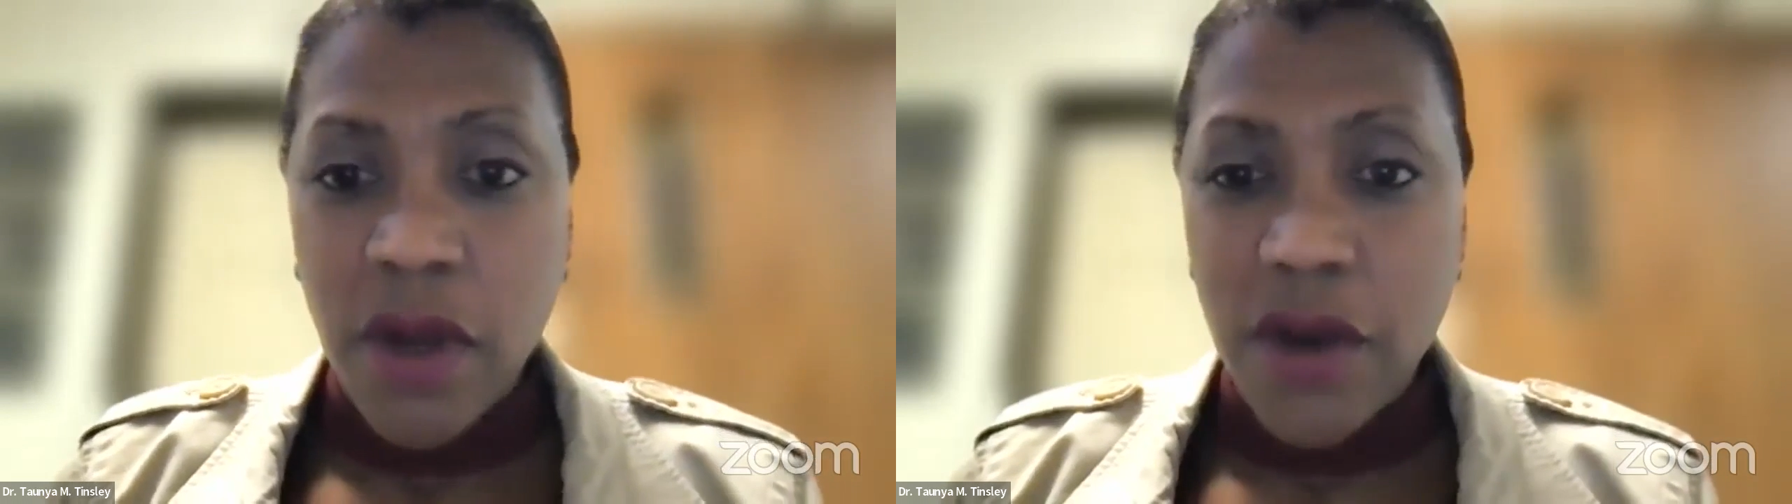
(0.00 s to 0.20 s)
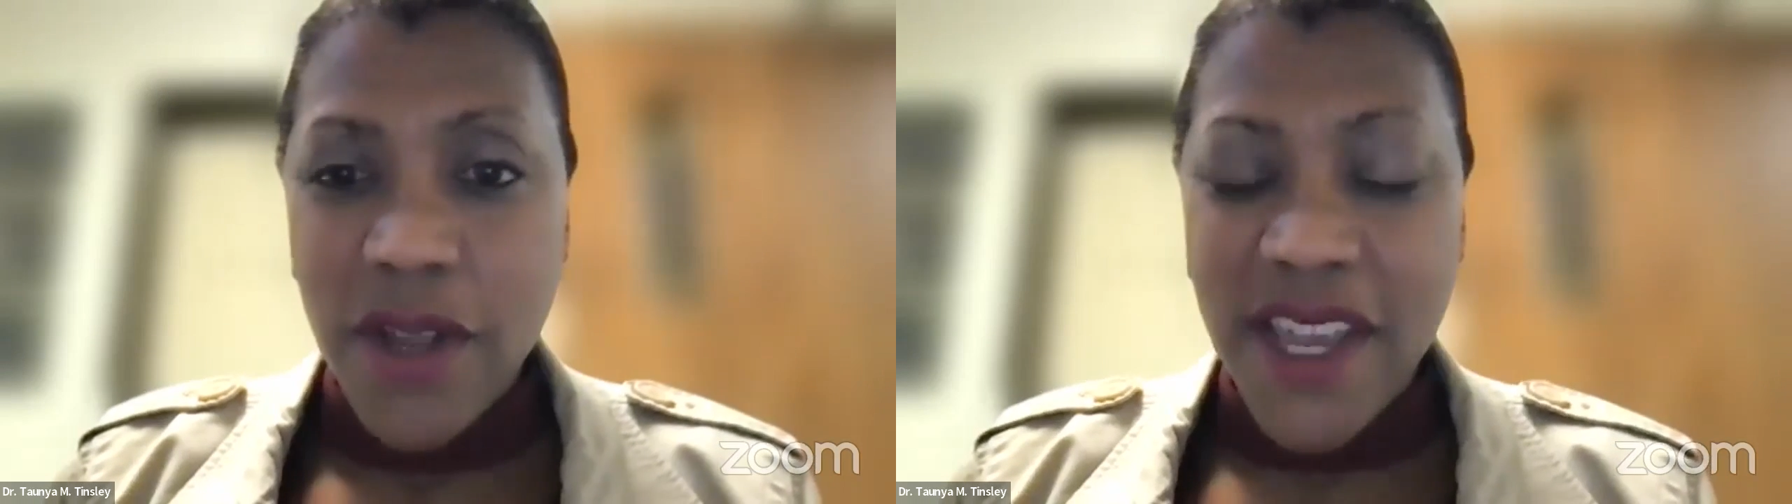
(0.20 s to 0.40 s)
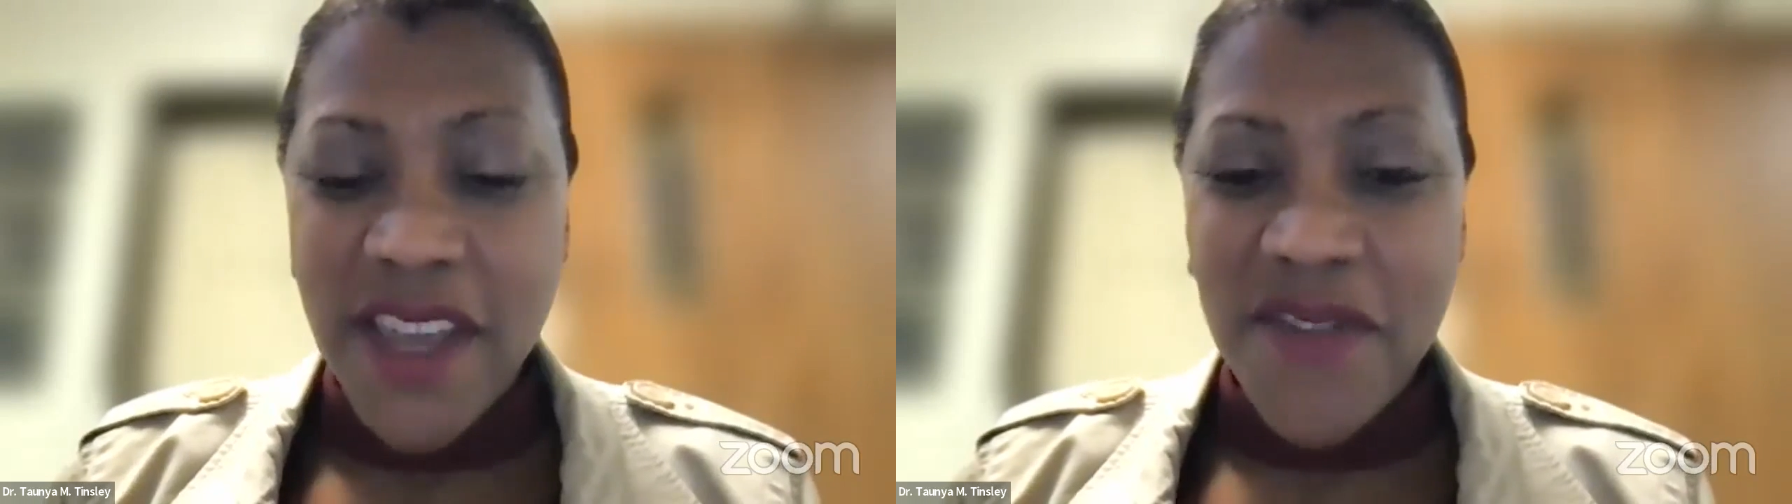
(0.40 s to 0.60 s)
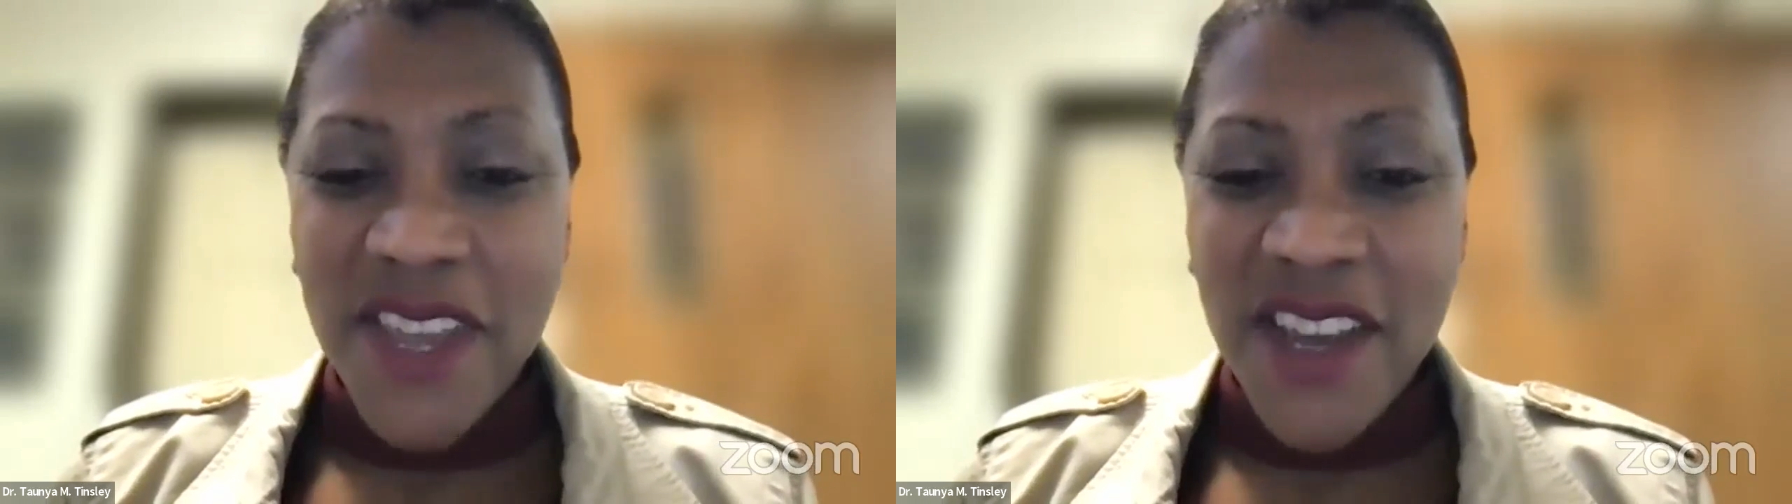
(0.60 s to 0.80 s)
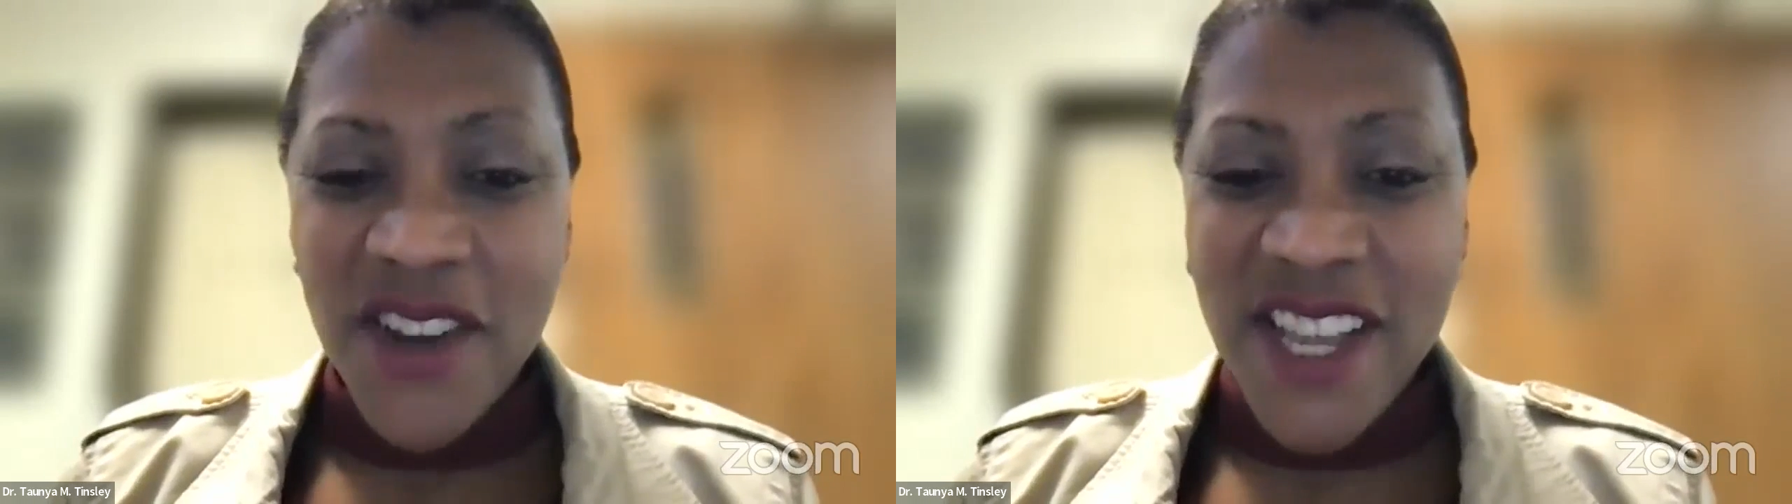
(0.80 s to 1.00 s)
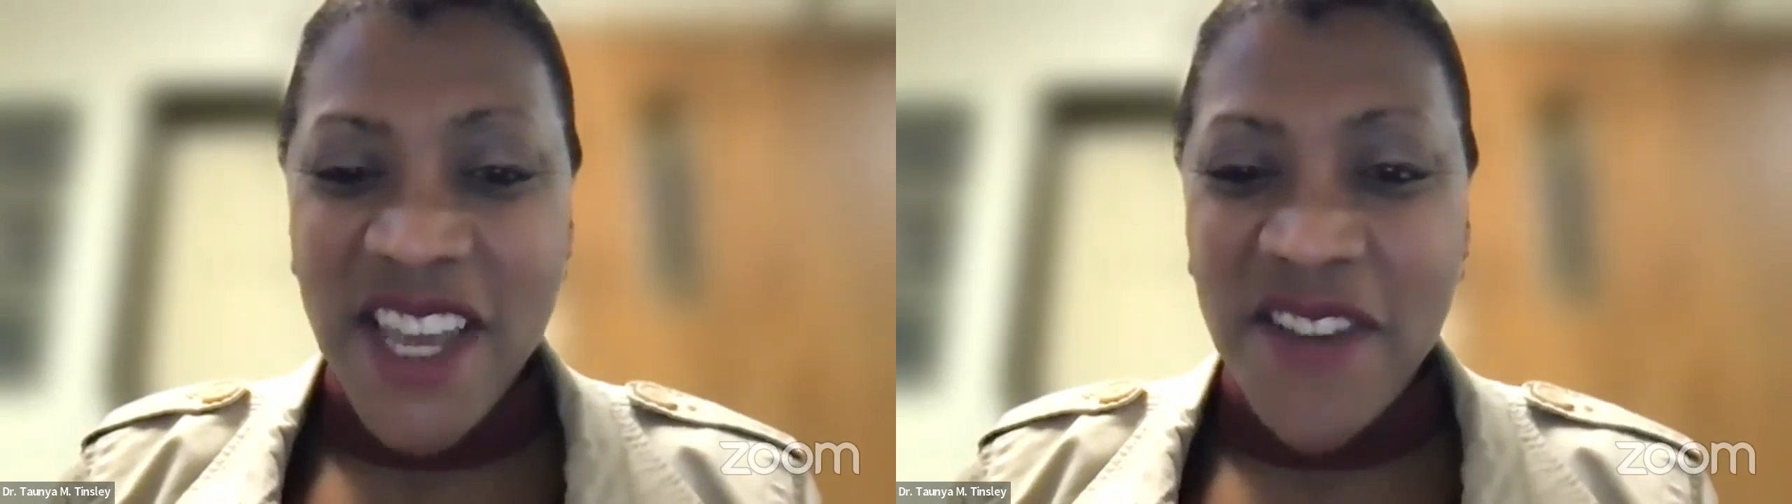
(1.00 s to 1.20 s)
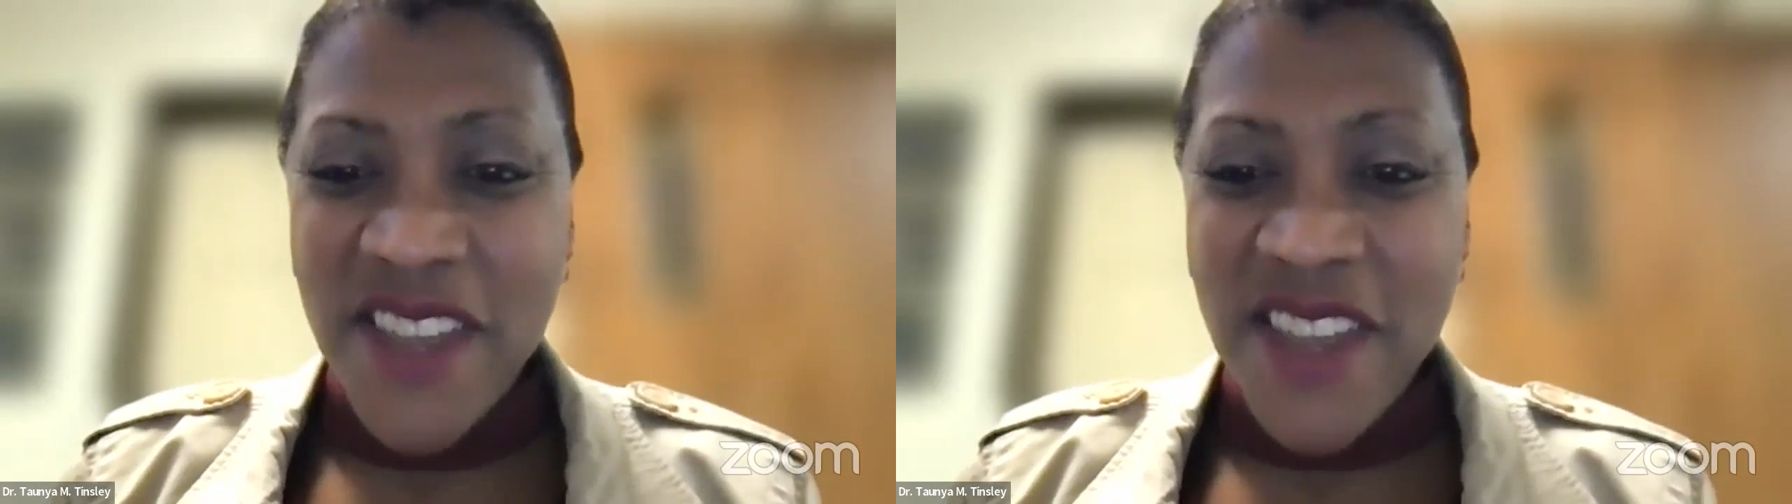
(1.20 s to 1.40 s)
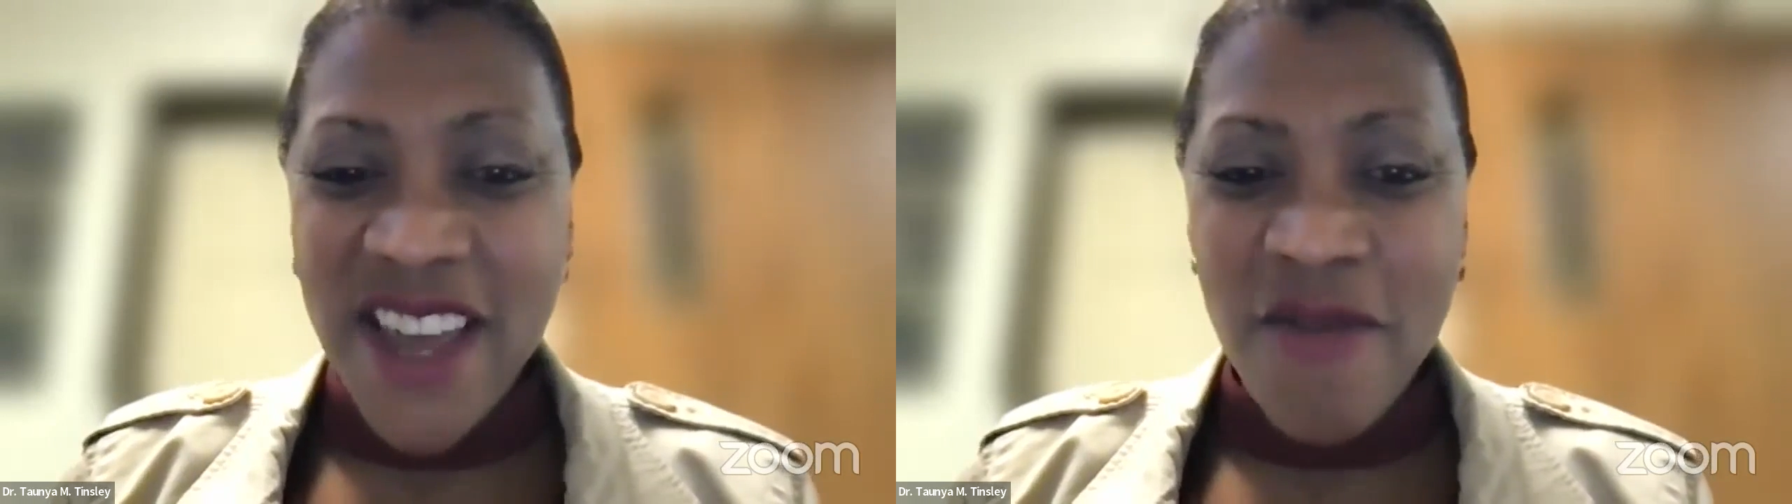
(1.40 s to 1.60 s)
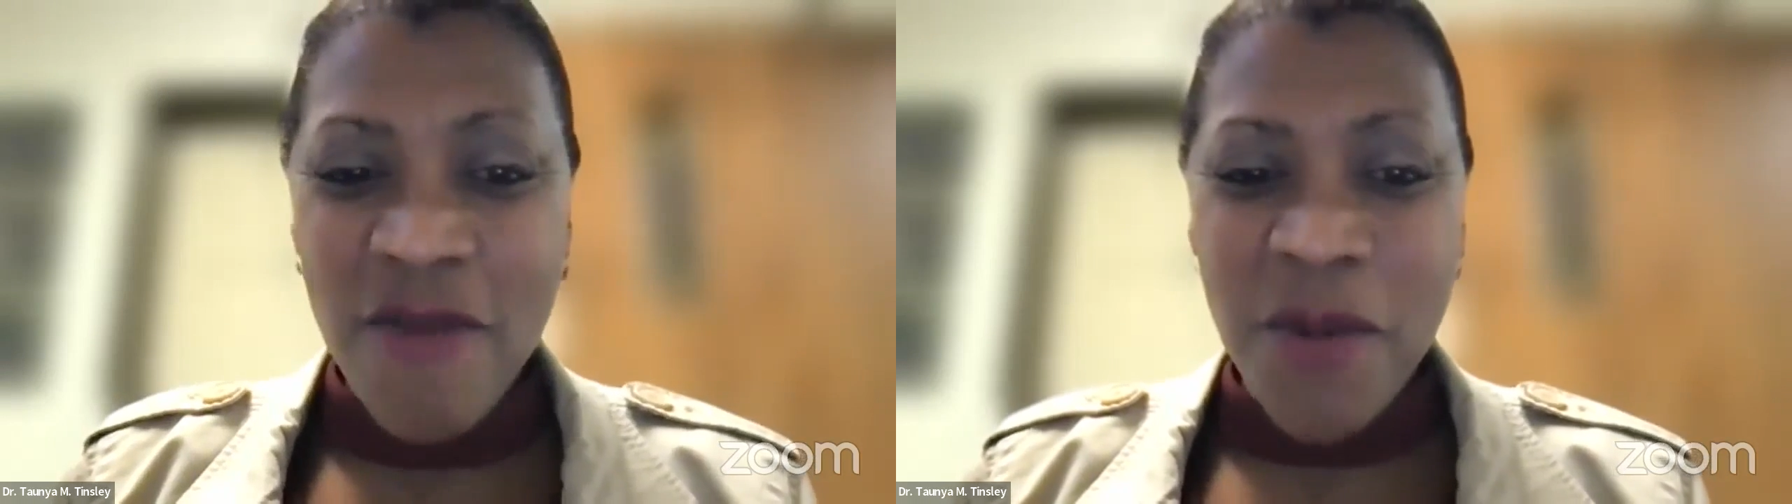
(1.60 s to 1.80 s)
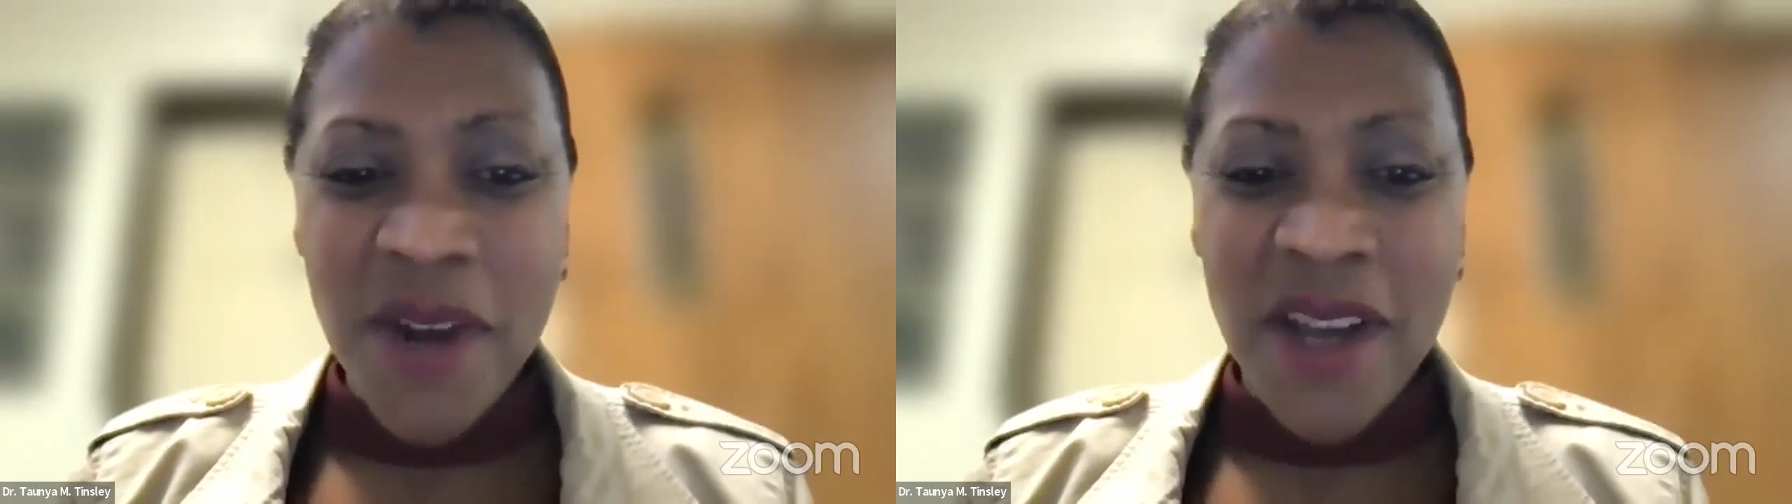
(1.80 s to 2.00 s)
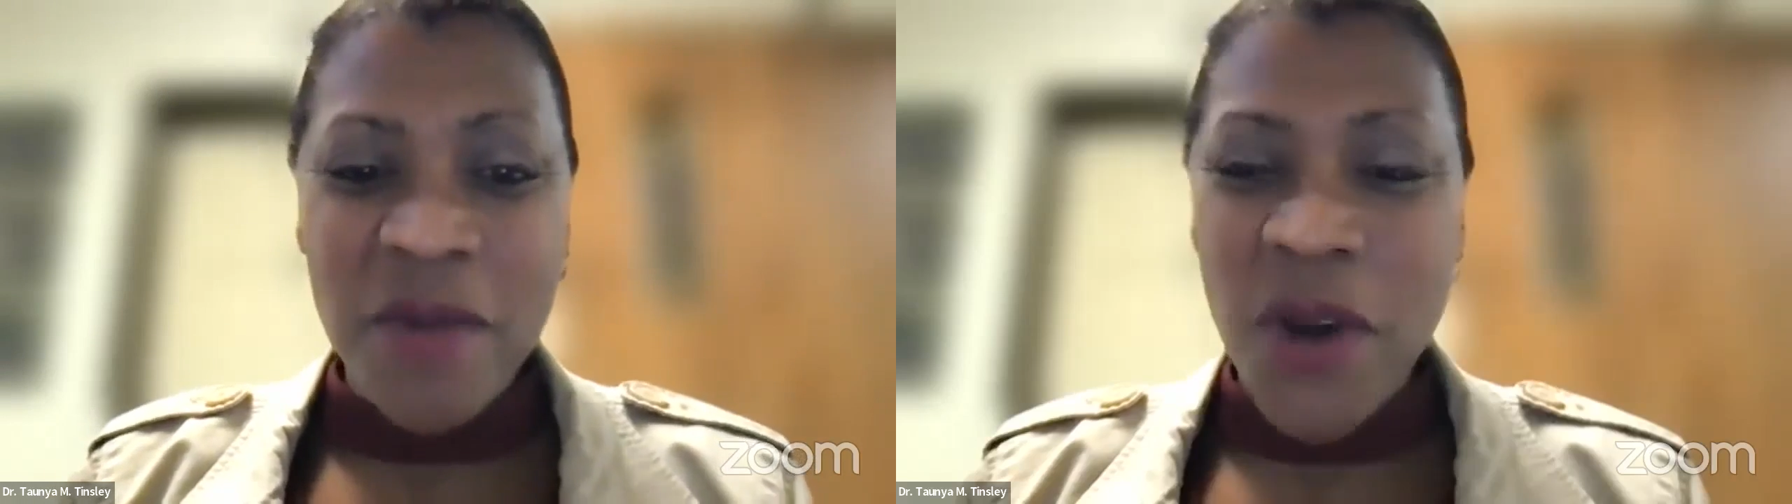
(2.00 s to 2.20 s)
Good evening, everyone.